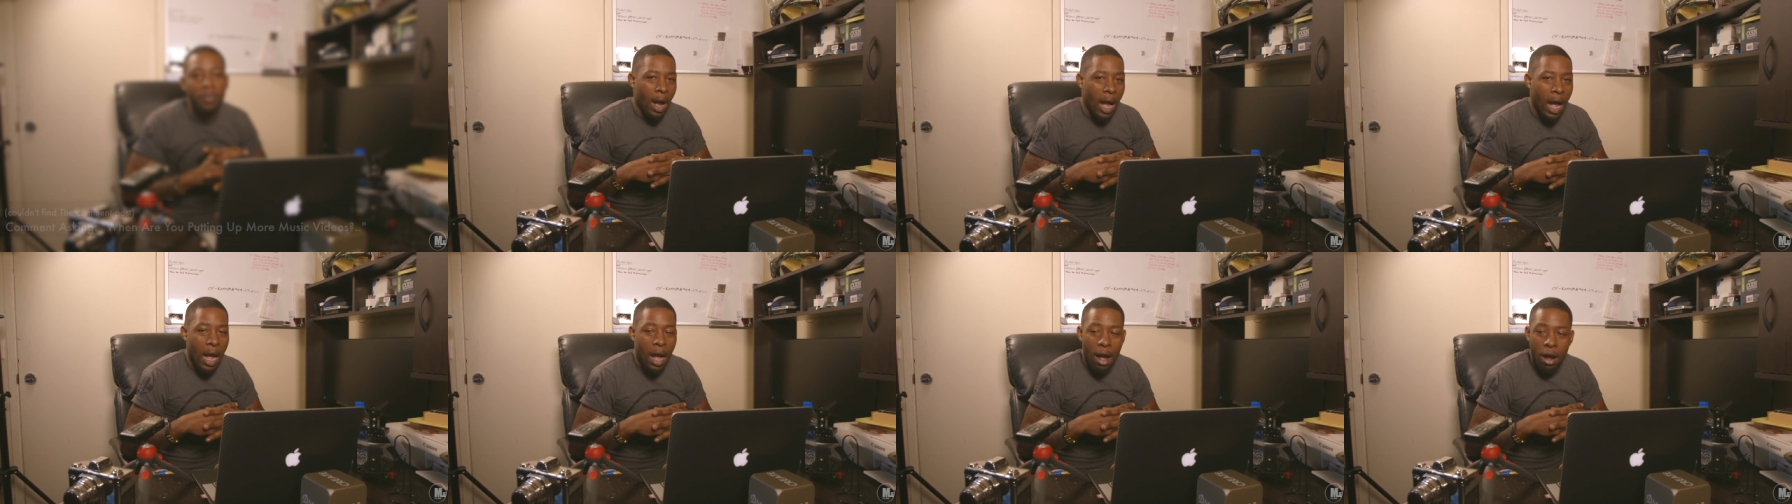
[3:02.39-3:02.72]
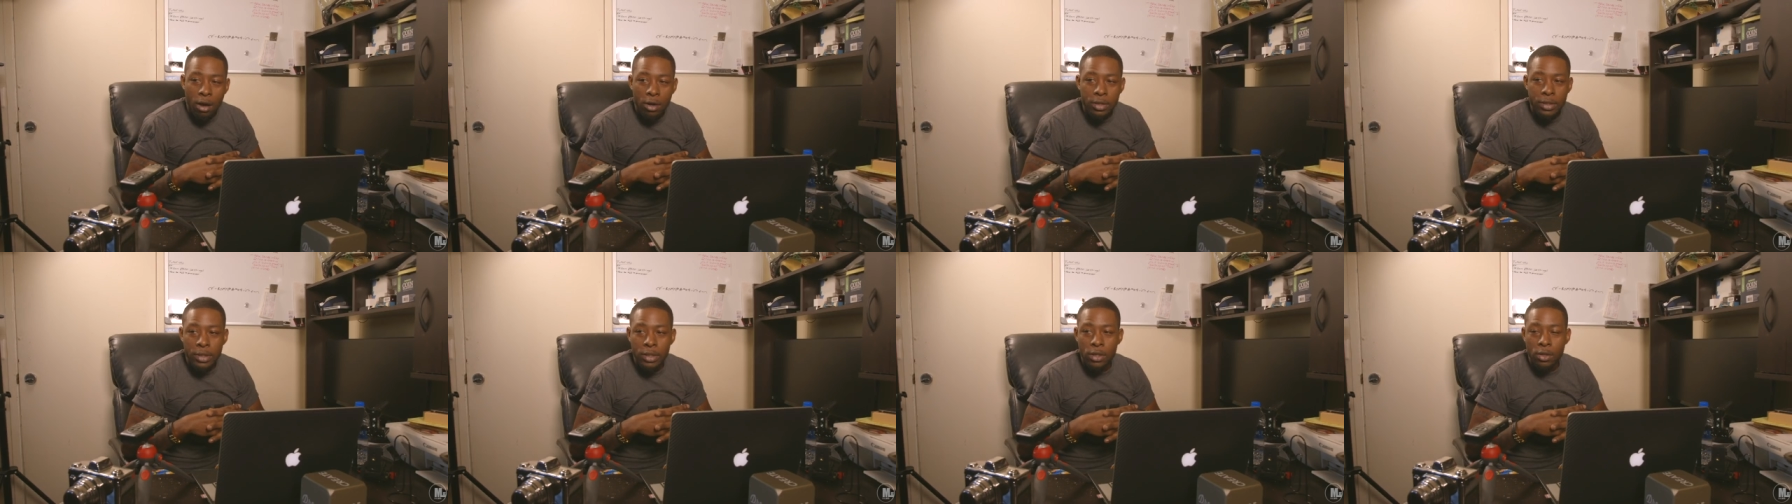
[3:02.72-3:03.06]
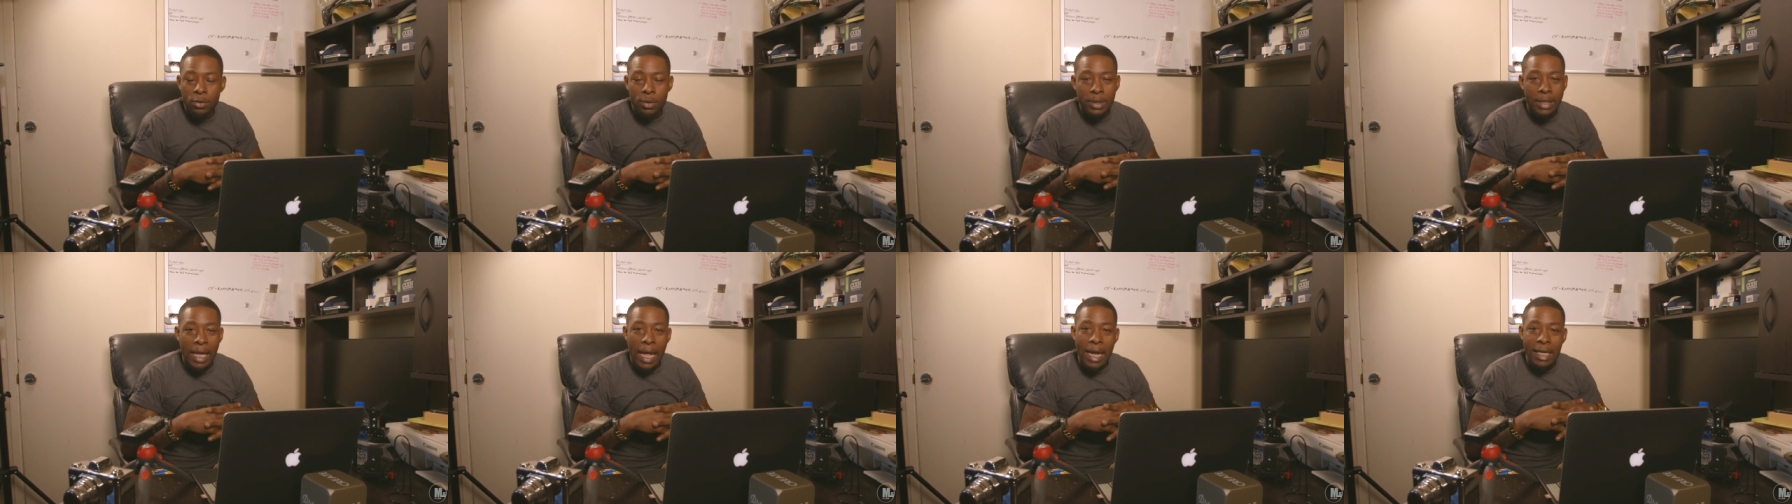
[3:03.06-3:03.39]
I also
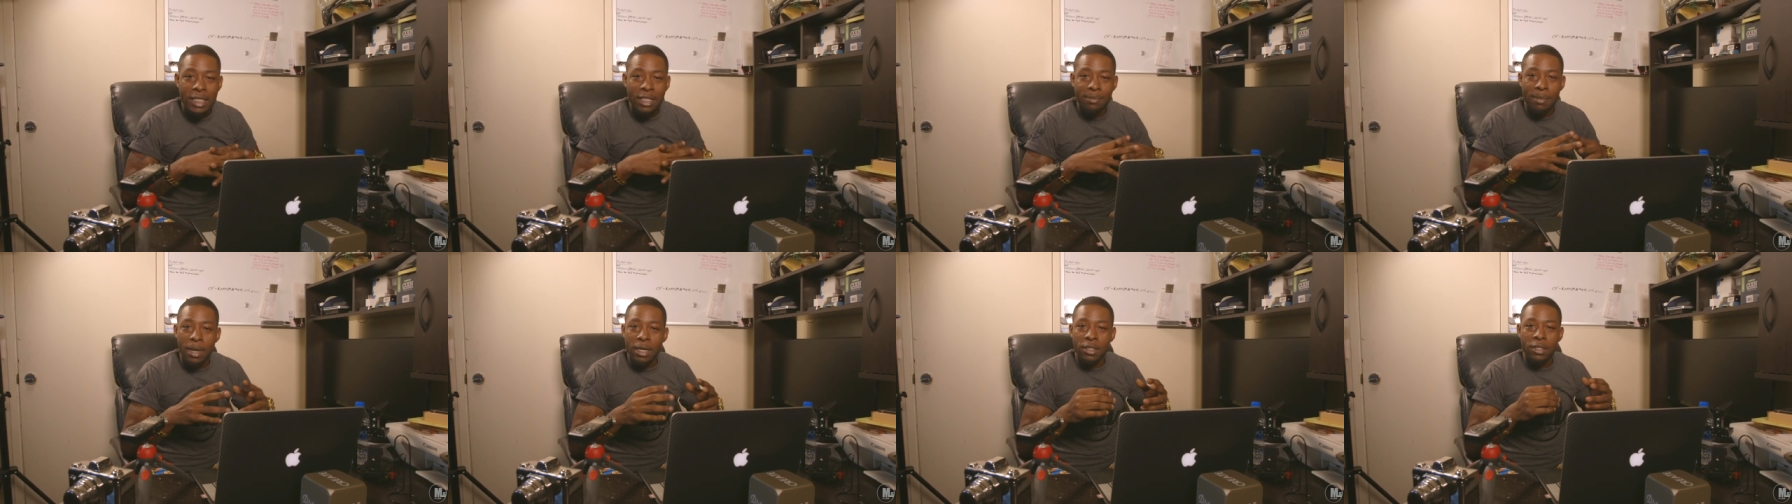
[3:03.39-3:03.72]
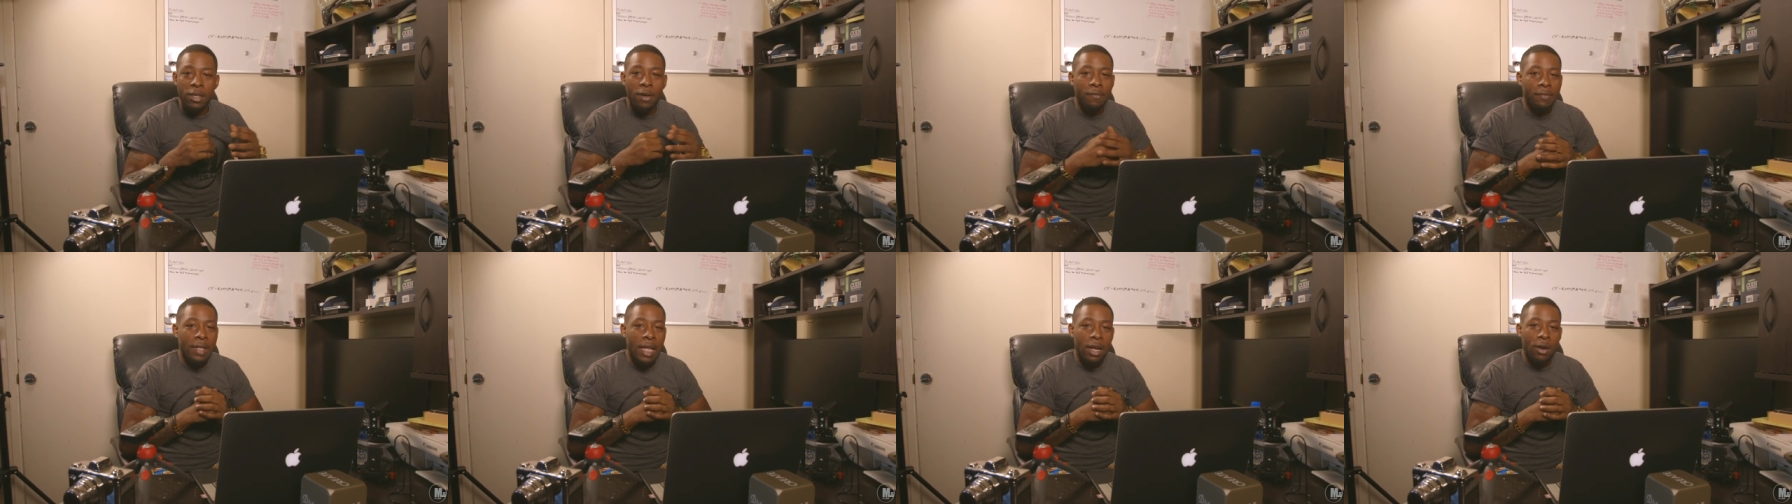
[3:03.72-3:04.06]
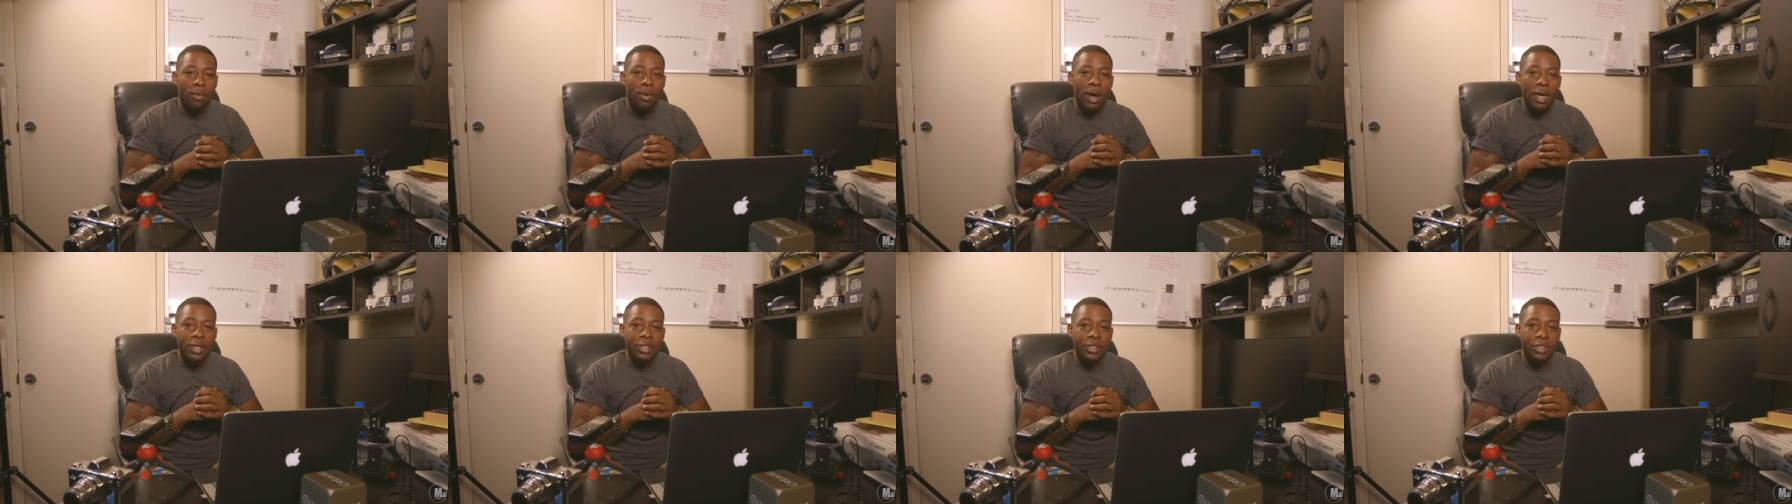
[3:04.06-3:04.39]
was asking myself that
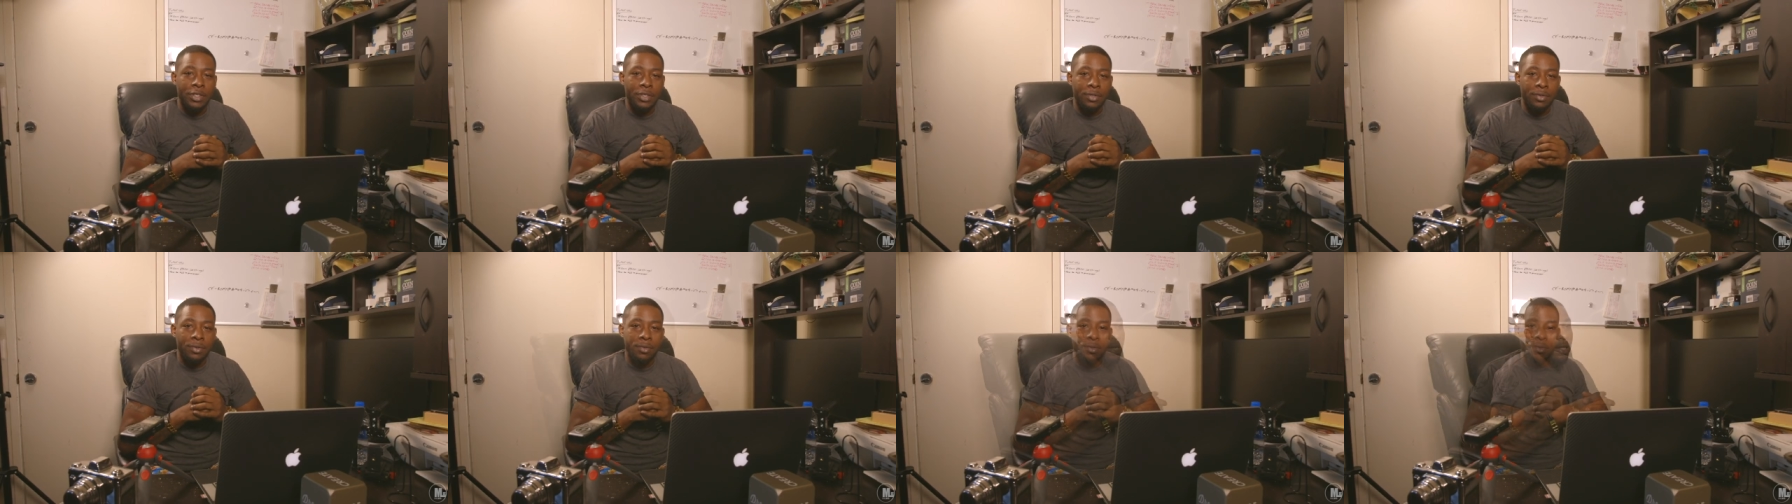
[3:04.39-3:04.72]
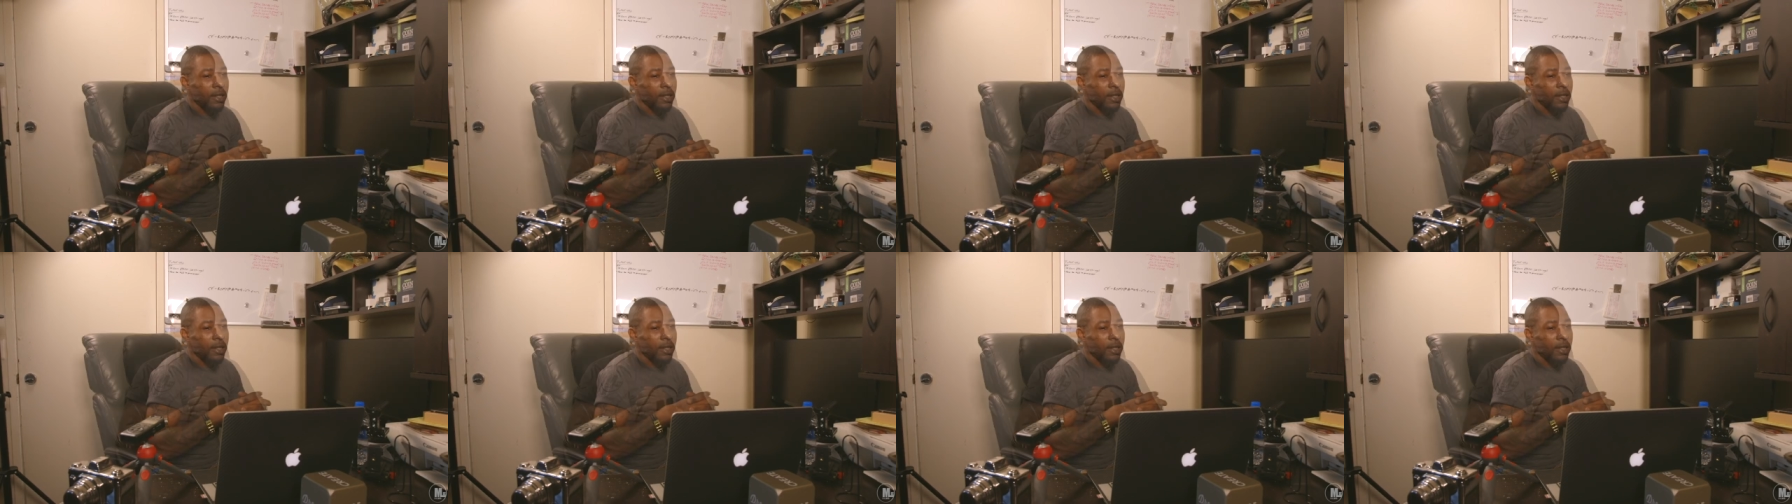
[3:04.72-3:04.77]
question.